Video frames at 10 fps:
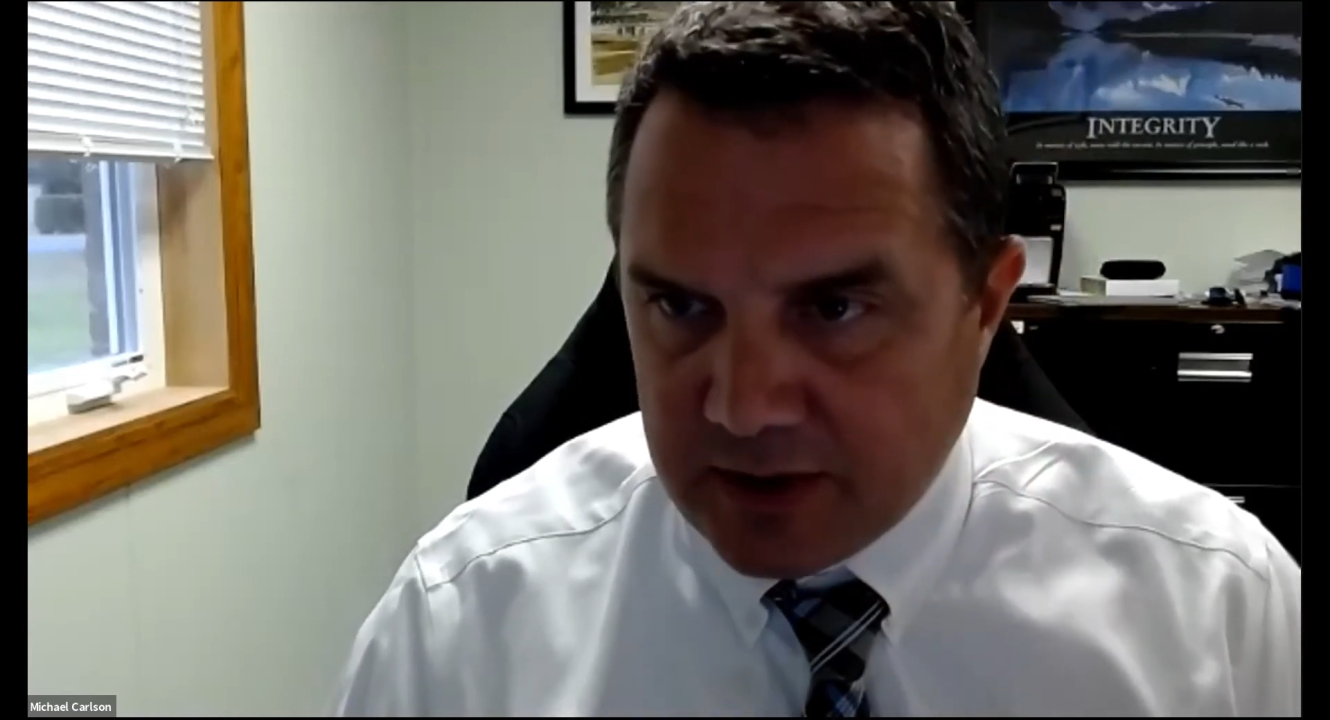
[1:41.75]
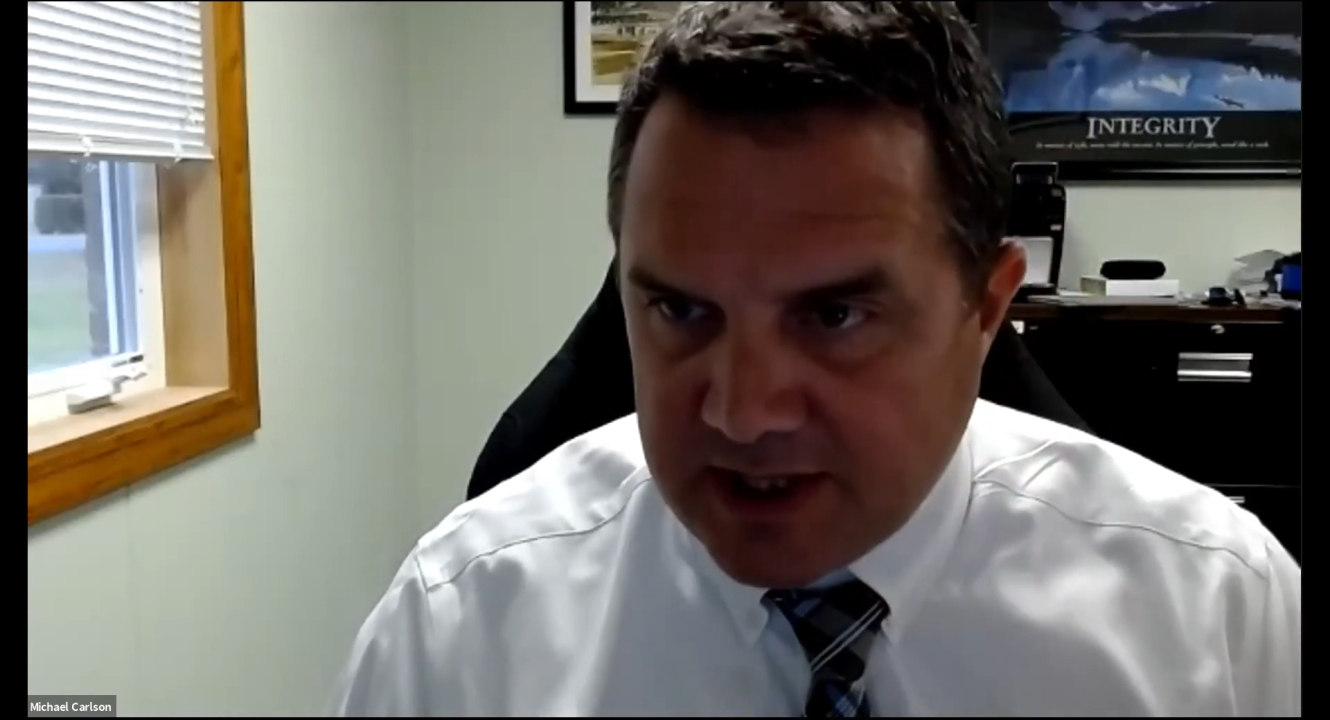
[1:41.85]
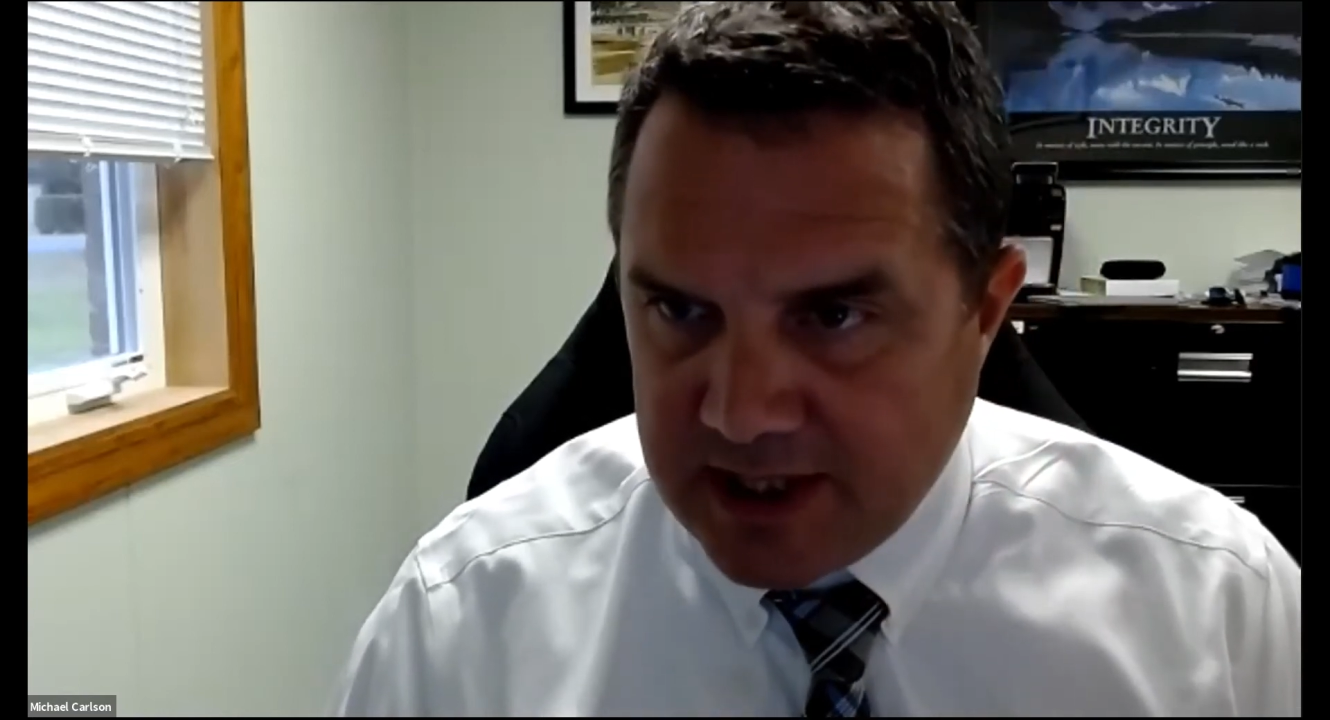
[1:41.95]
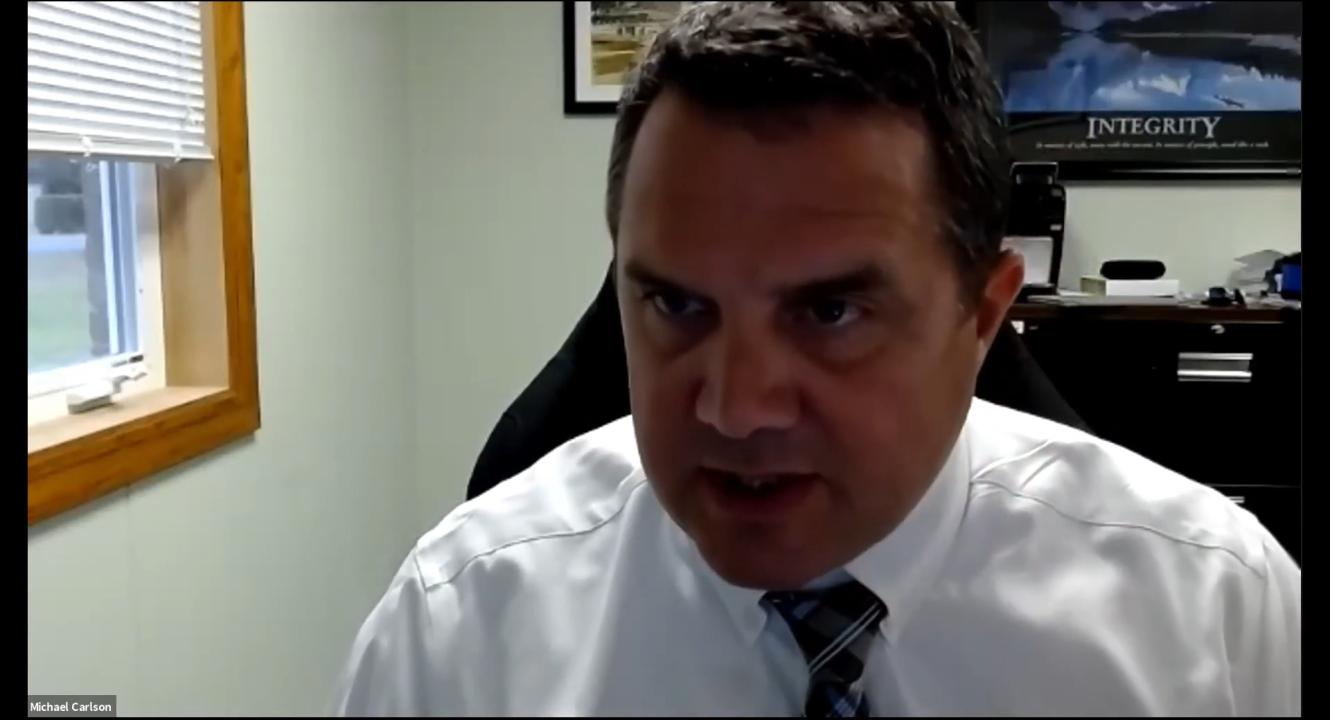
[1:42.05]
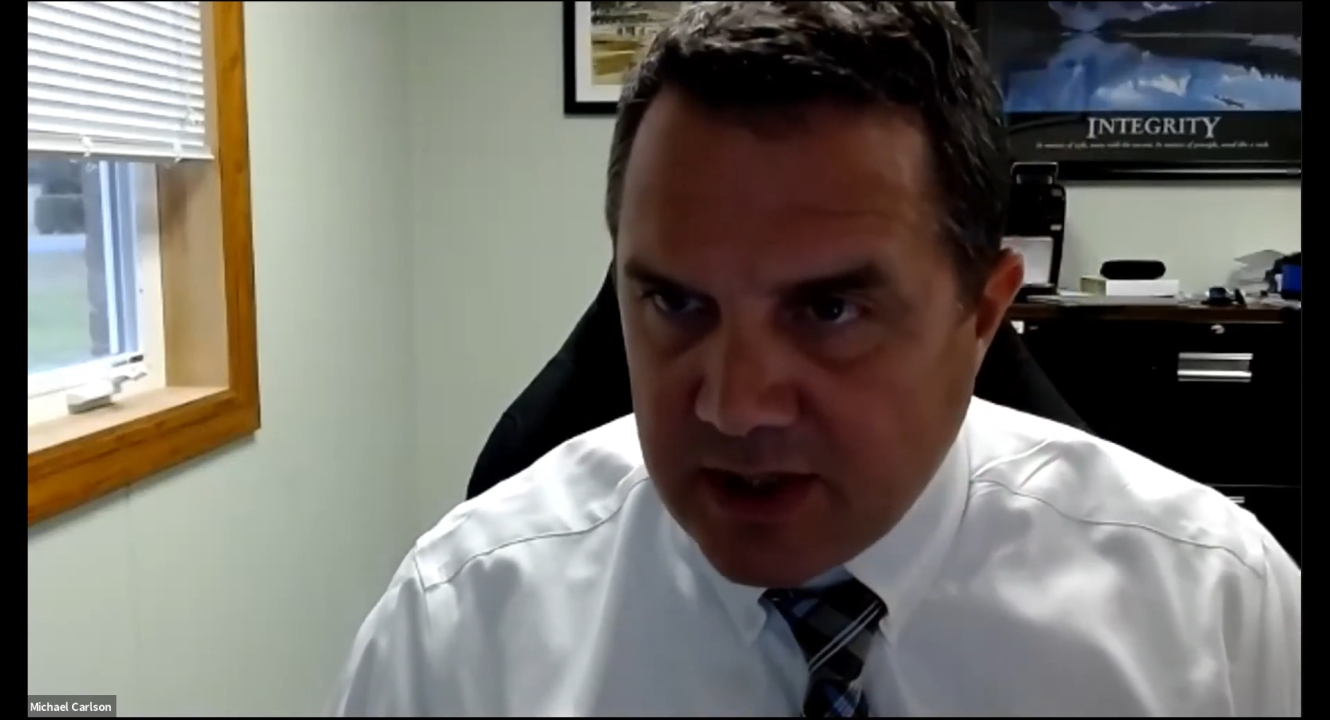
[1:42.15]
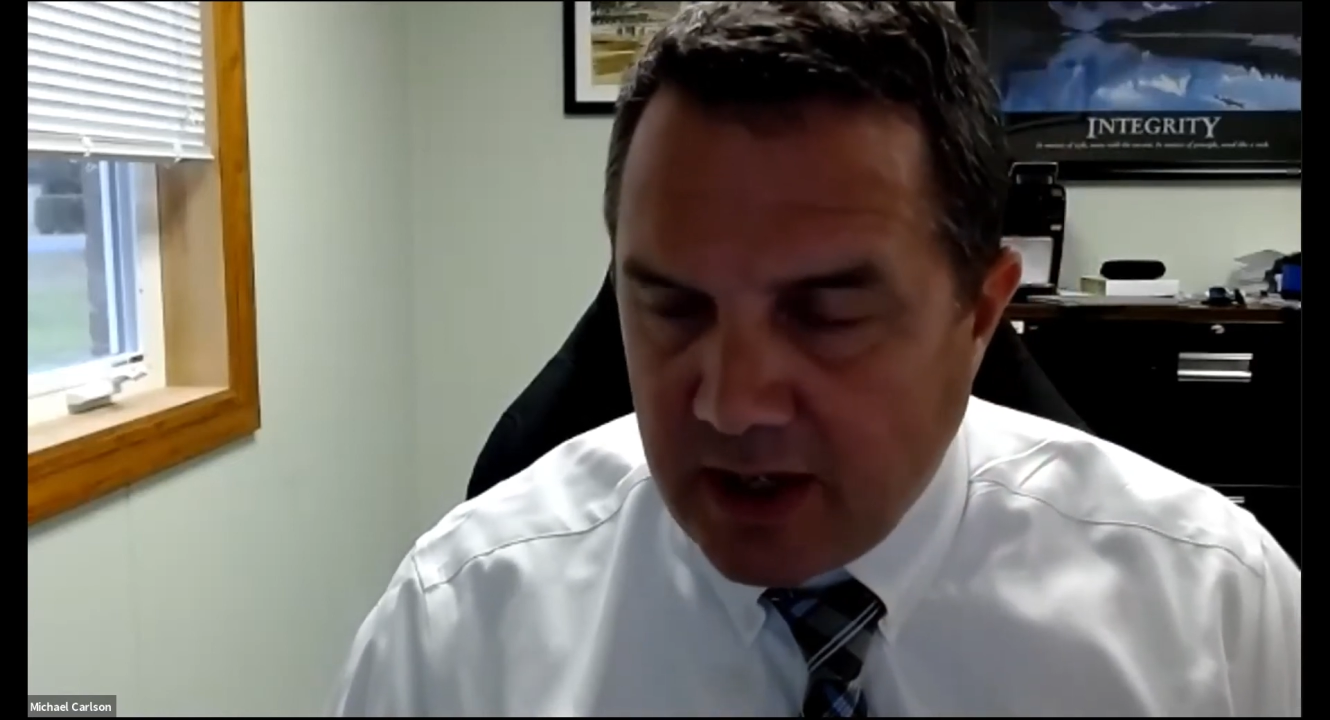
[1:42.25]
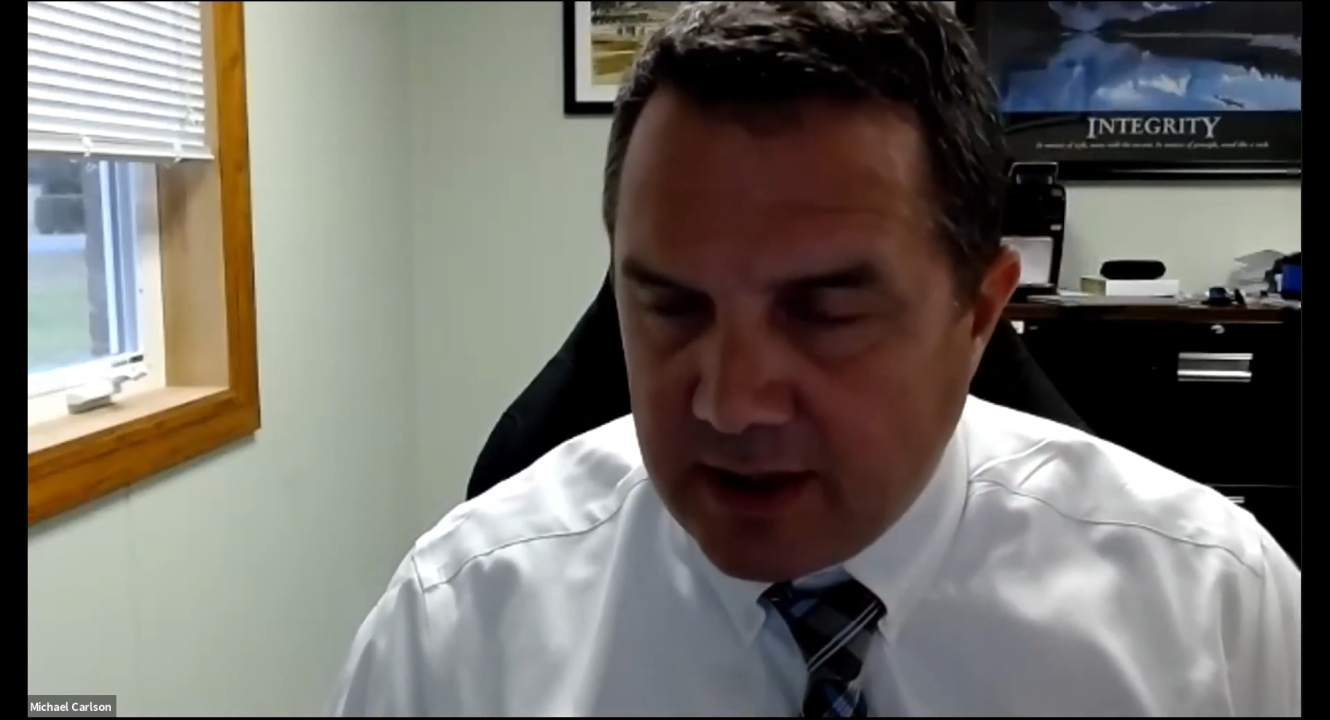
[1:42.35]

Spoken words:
Seesaw